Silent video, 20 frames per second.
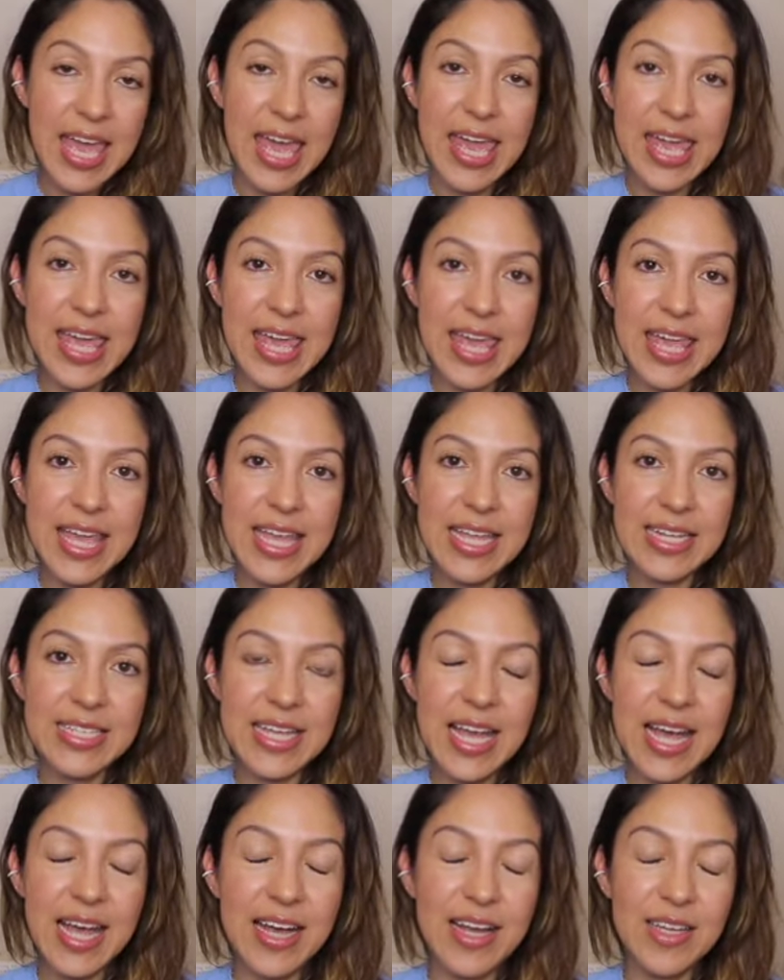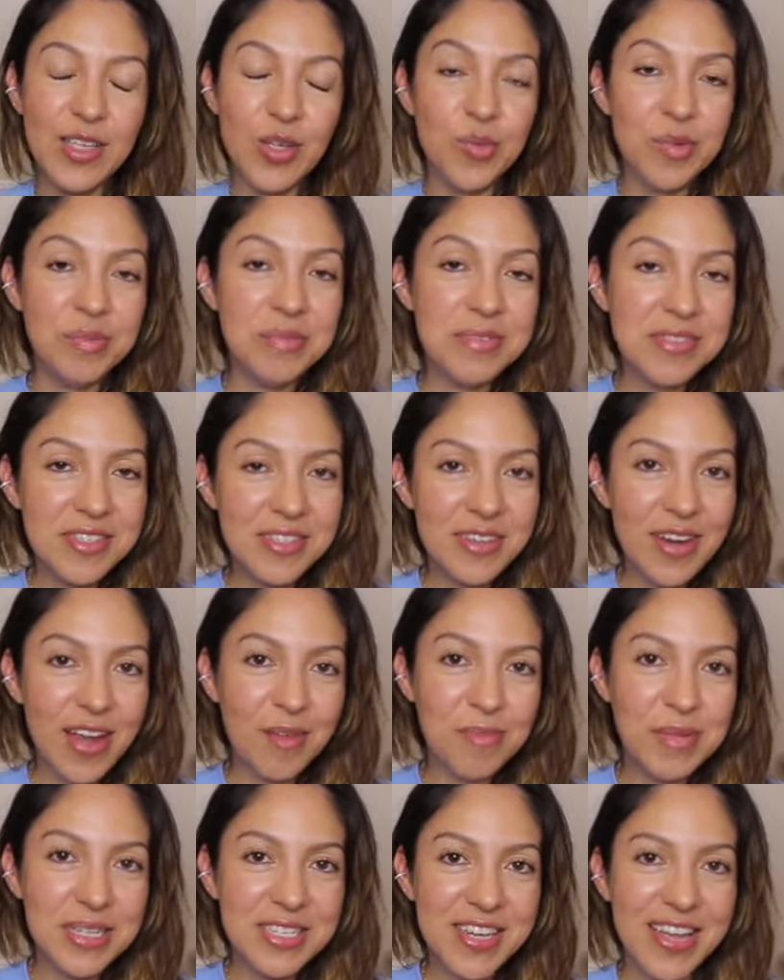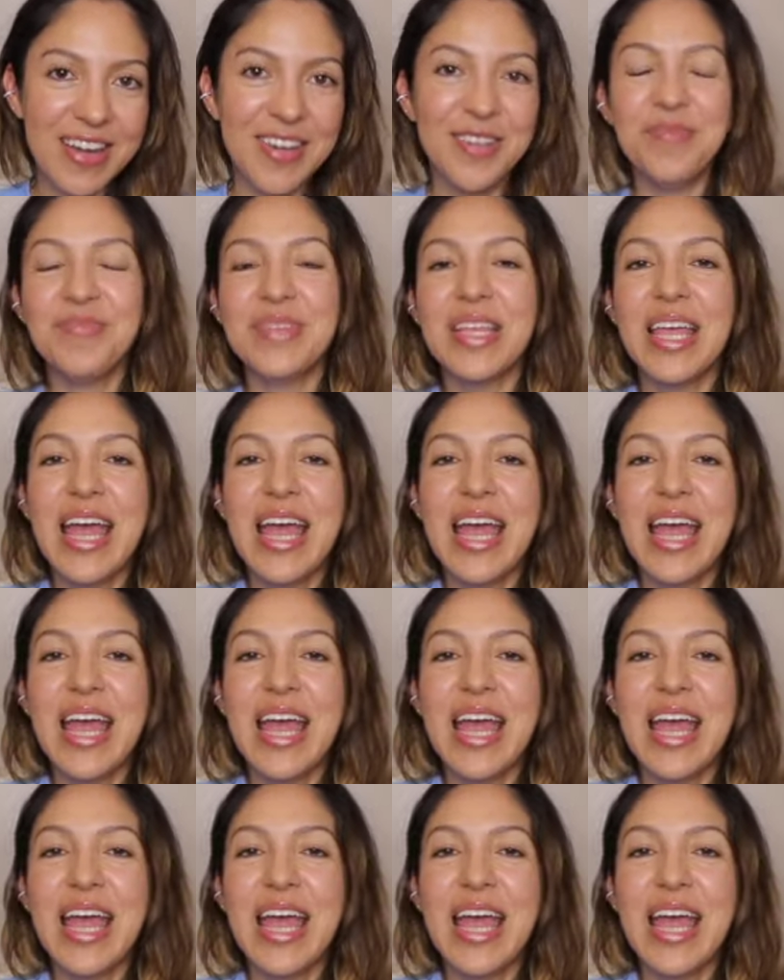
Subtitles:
and you will be subscribed to my channel.